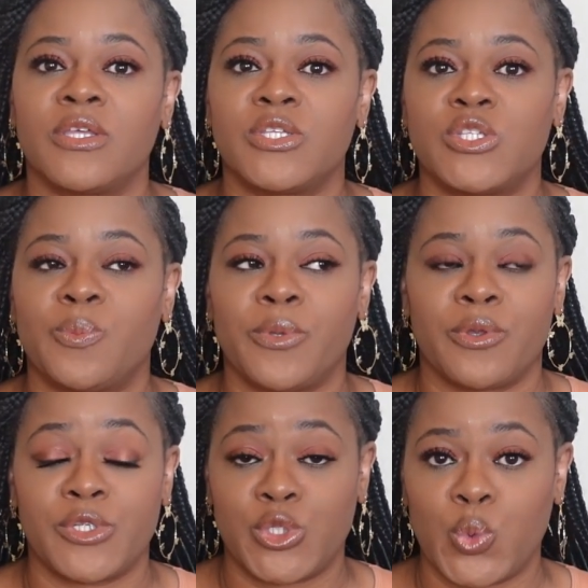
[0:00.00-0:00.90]

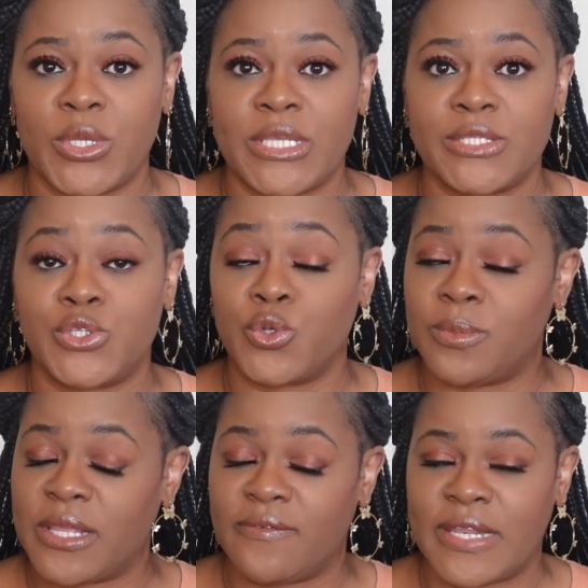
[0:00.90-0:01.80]
Spiritueuse
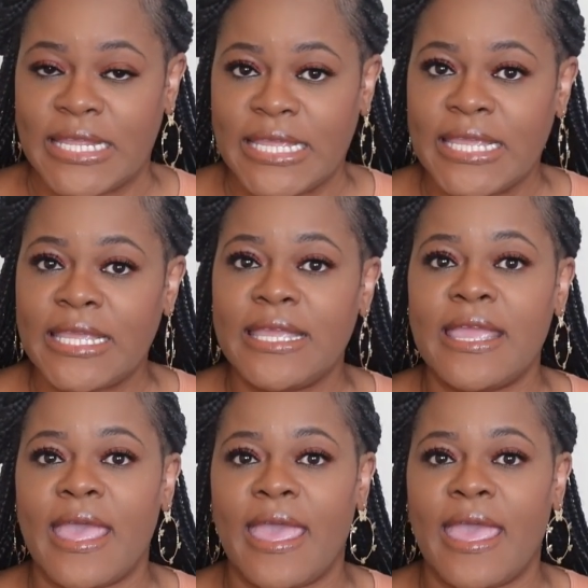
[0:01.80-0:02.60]
Double Vanille,